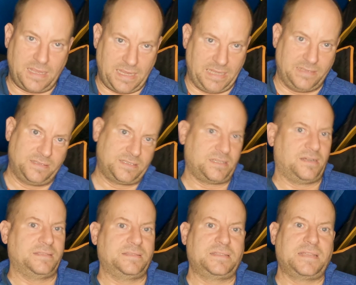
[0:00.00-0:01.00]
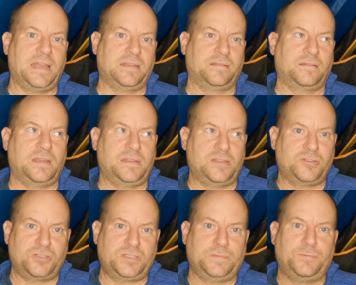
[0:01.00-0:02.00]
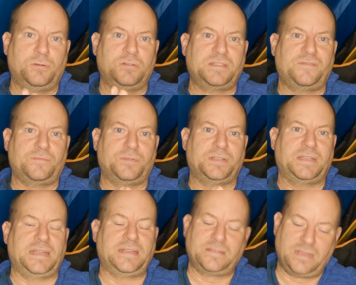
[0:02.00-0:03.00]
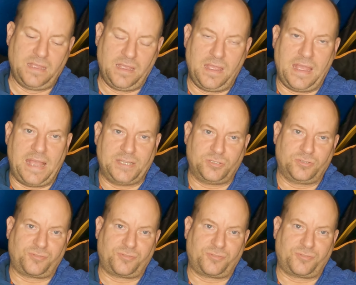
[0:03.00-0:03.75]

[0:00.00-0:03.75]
inside the tent and then just support it from underneath as you're